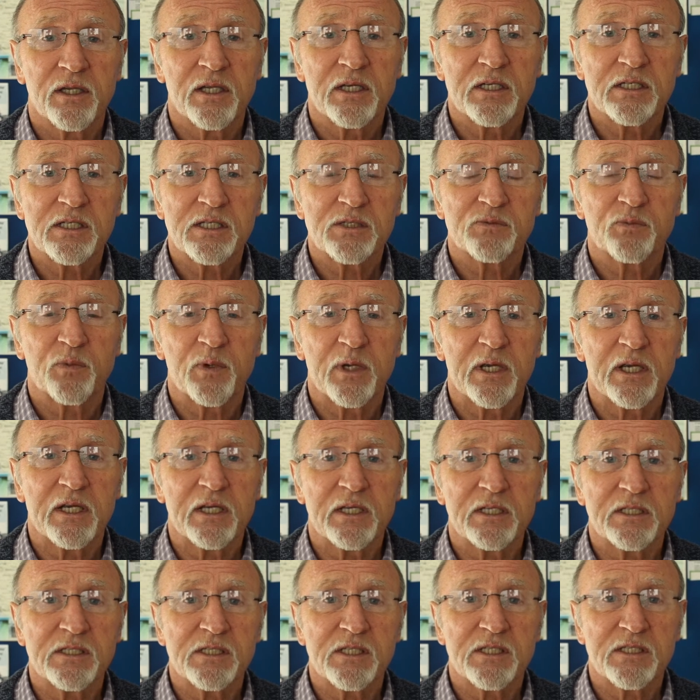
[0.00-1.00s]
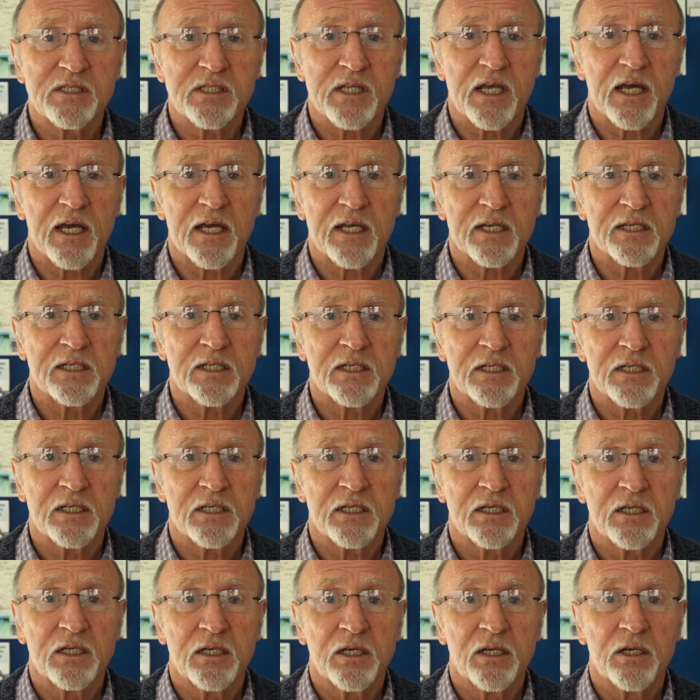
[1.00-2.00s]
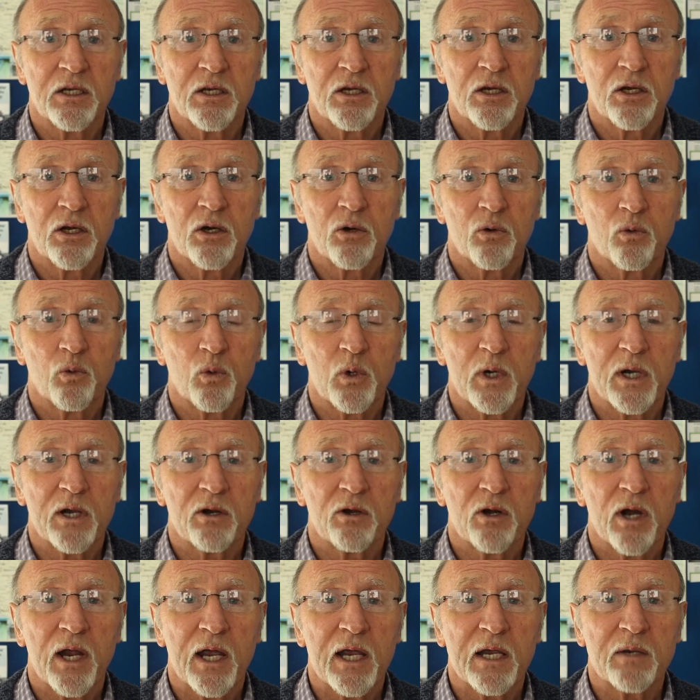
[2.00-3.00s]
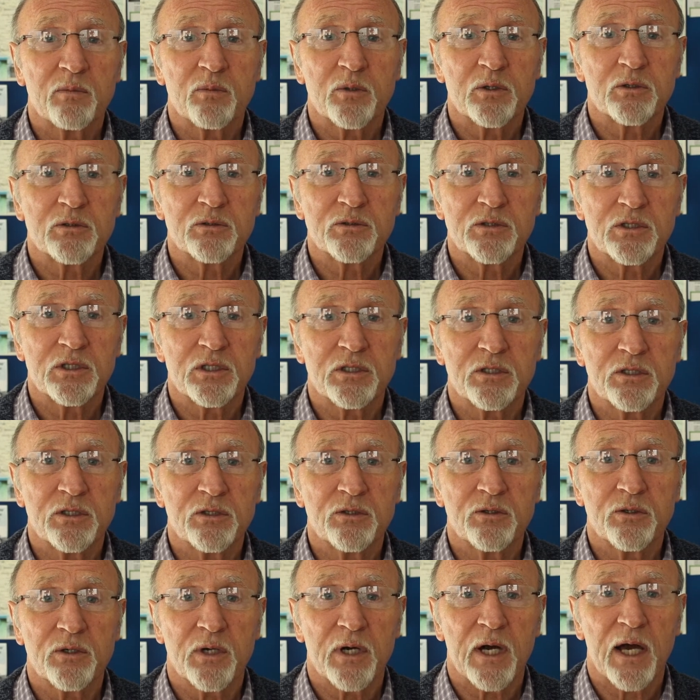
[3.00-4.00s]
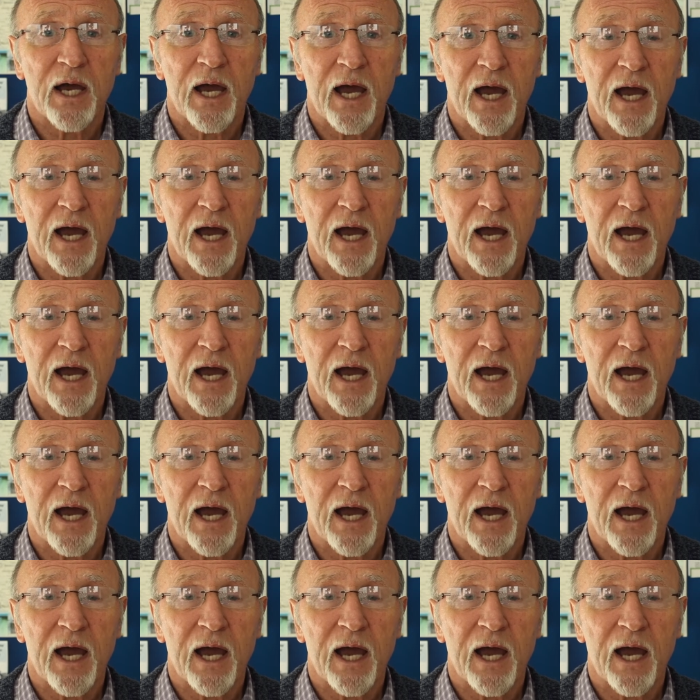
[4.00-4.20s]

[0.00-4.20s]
this means then we are able to